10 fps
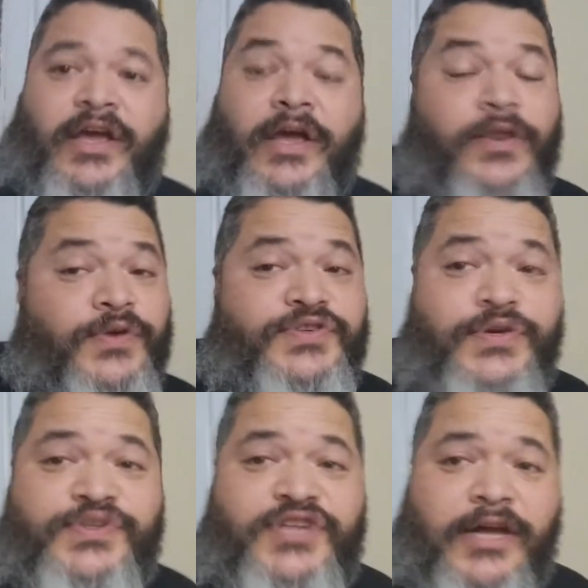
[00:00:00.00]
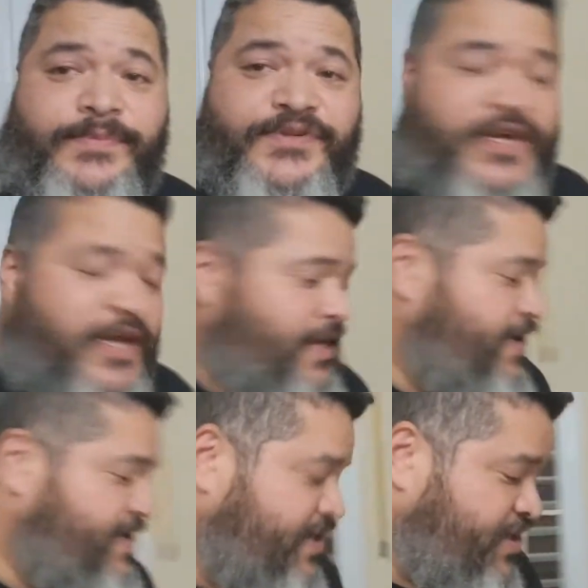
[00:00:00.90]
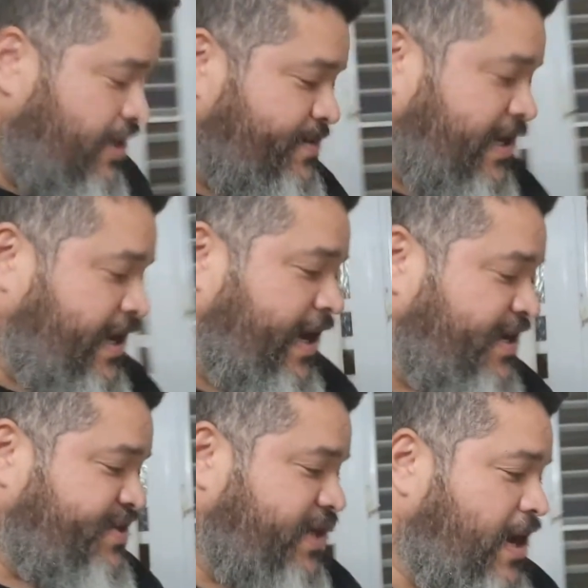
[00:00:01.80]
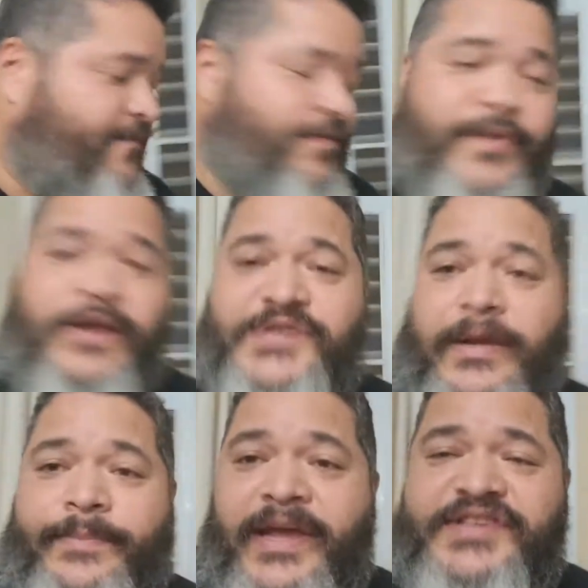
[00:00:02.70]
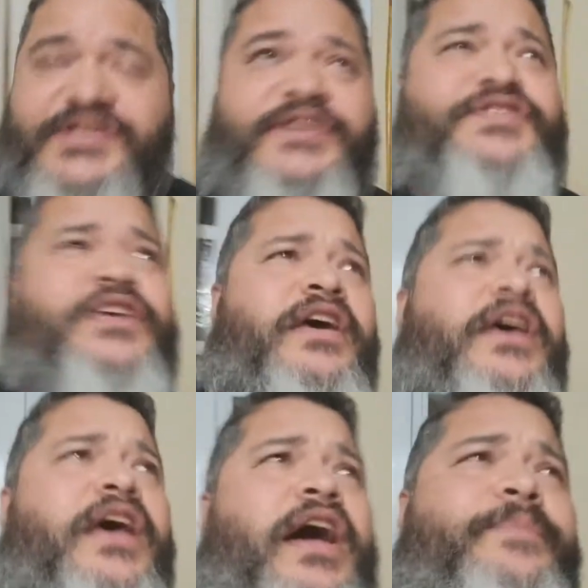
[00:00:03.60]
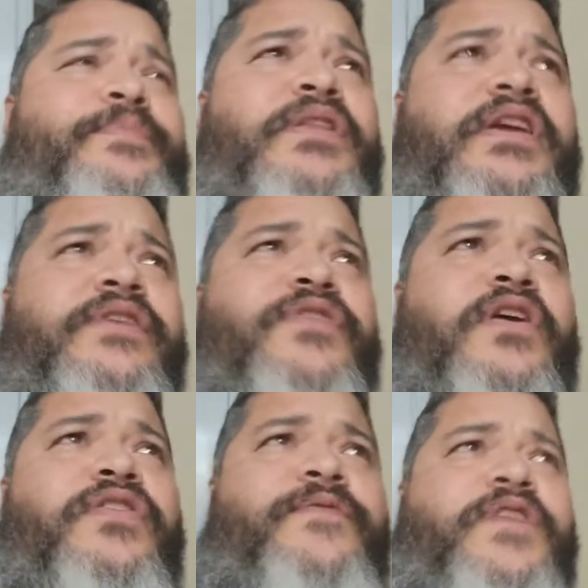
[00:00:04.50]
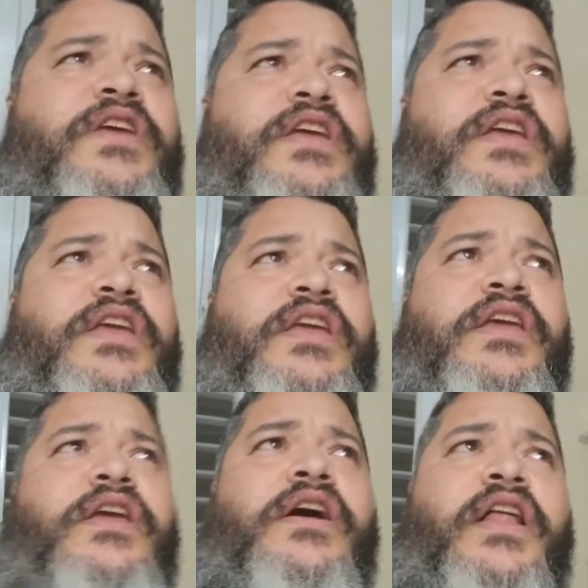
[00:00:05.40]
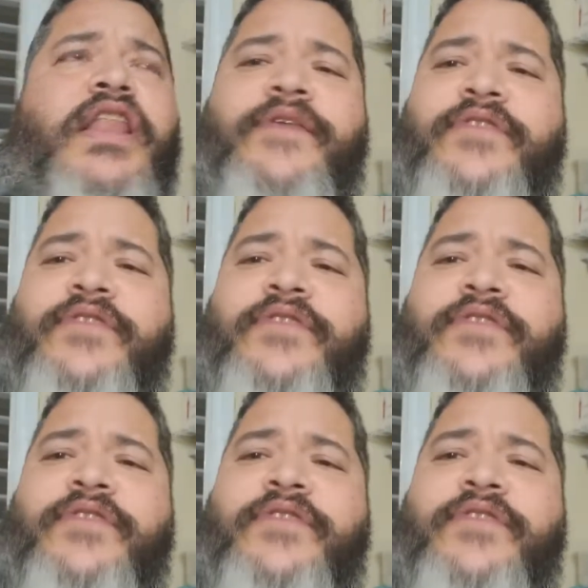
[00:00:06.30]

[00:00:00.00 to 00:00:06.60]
those are new tubs. These are tubs that I actually got from Red Top Basics. I believe they're the VE11